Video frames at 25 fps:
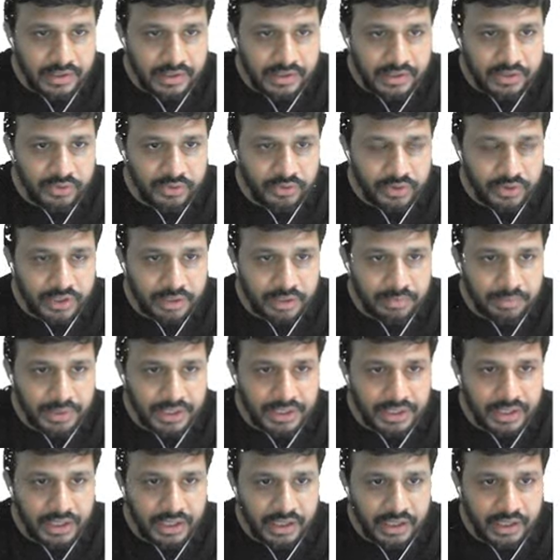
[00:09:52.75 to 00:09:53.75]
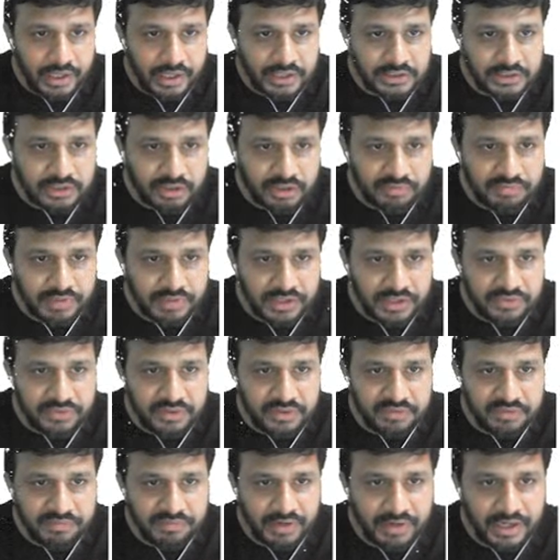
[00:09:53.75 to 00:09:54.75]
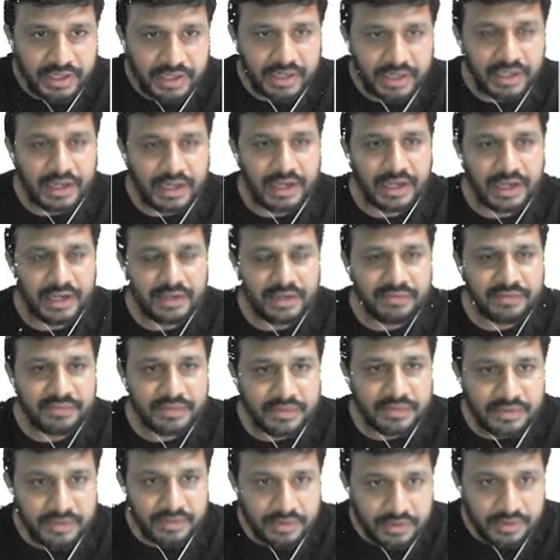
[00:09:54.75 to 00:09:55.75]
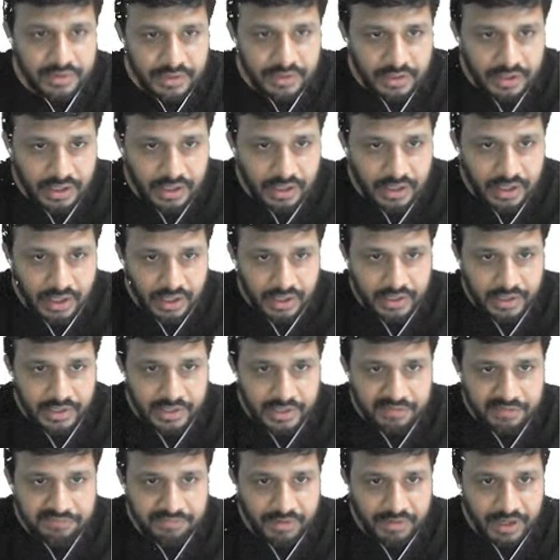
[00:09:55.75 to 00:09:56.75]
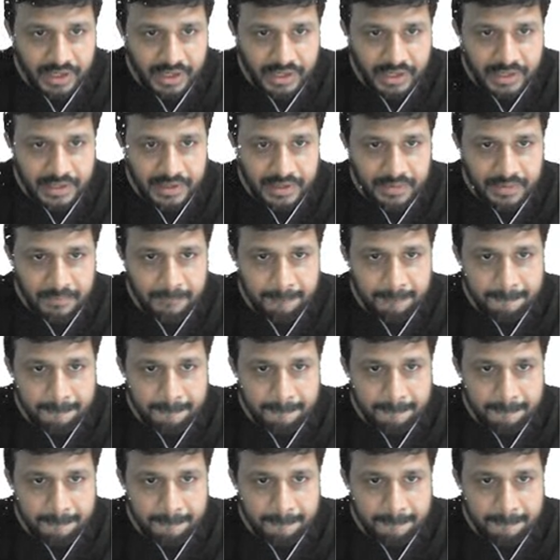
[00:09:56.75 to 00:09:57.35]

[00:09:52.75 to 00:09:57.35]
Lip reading: denoted by del dash of t is defined as undefined.